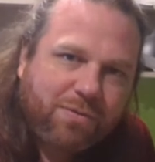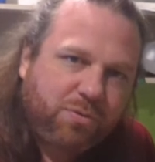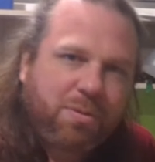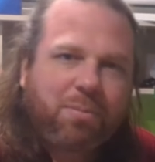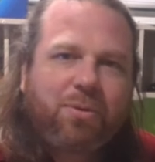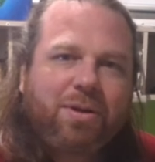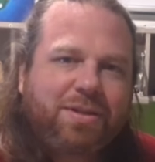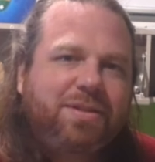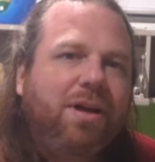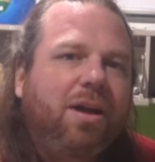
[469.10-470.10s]
You remember
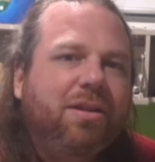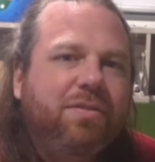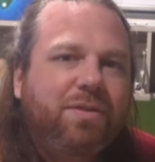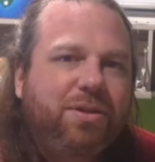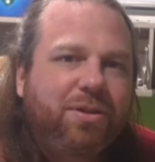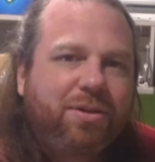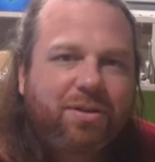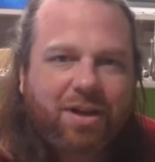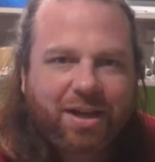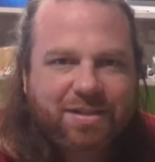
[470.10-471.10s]
at the start of the
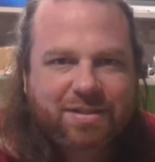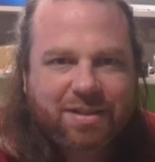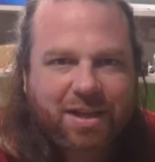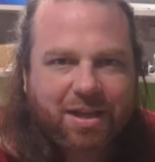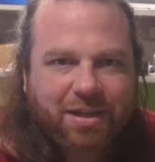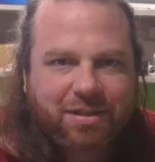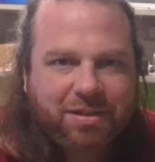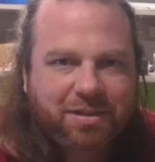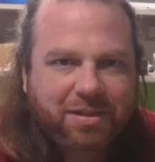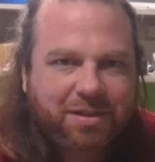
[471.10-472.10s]
video I
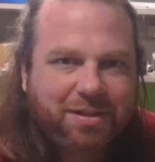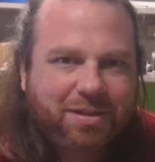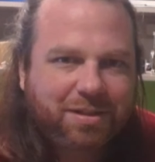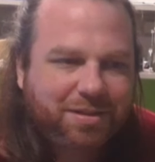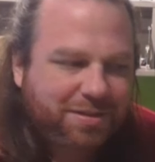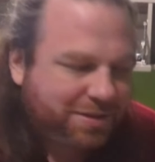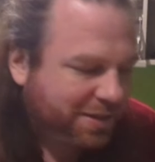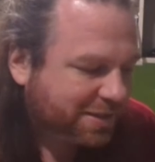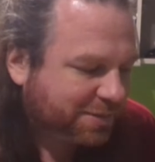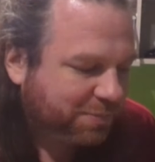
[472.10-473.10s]
said
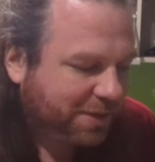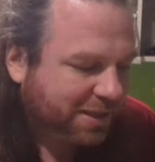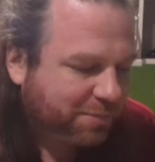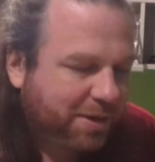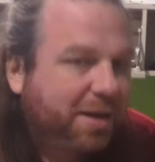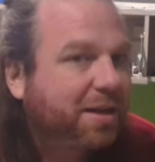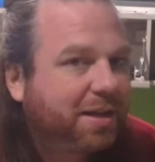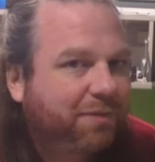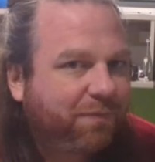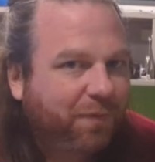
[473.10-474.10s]

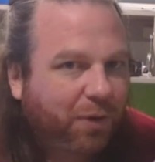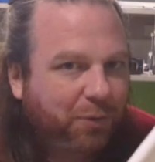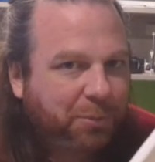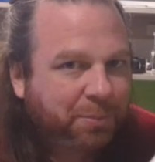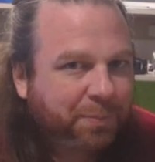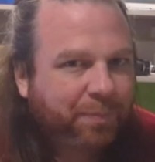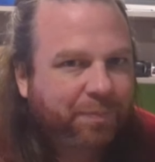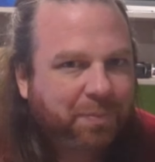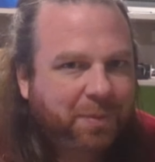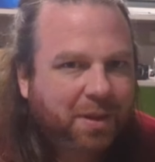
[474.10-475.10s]
6mm foam,
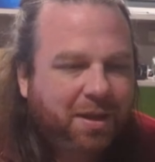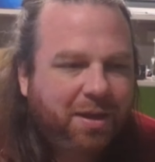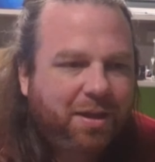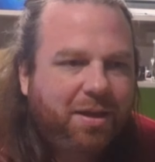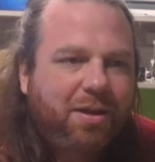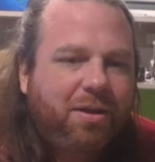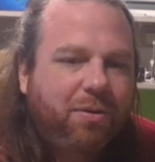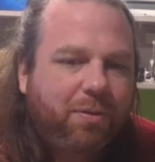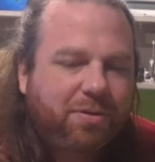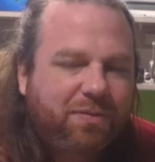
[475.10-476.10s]

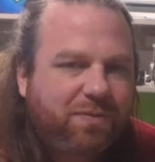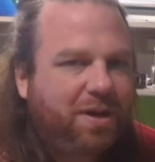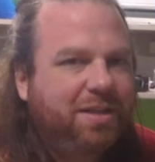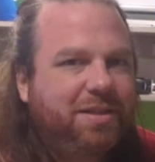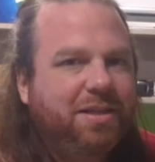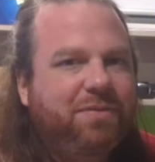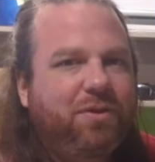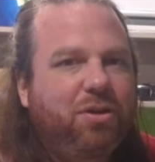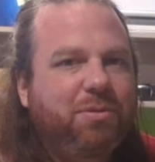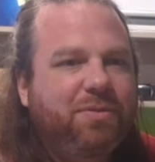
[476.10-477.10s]
whereas FliteTest
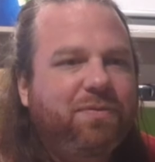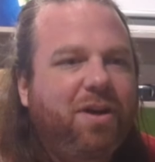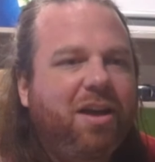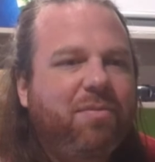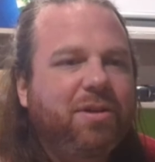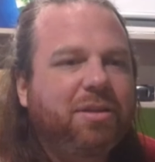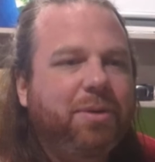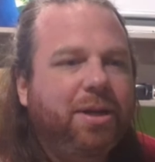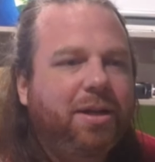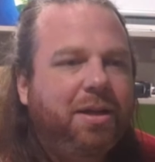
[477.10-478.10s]
foam is
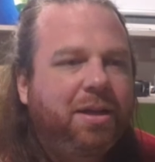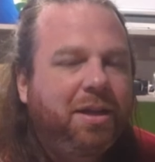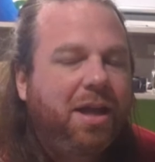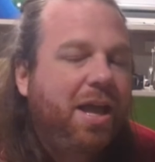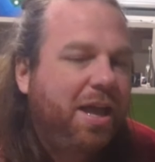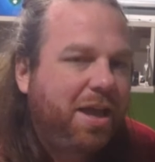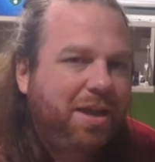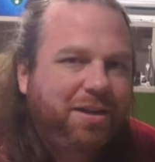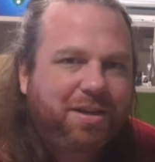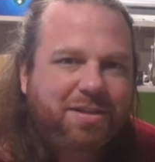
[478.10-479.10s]
5mm,
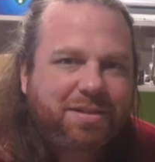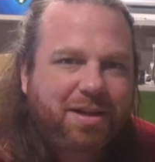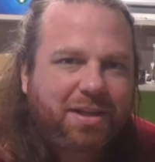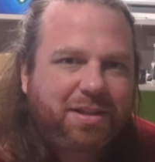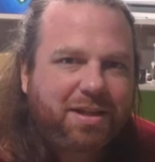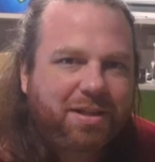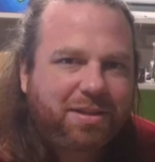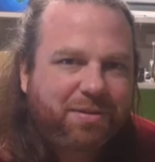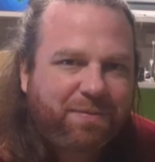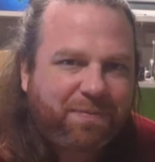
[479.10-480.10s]
and I said
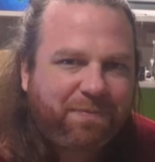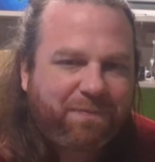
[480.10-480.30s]
that the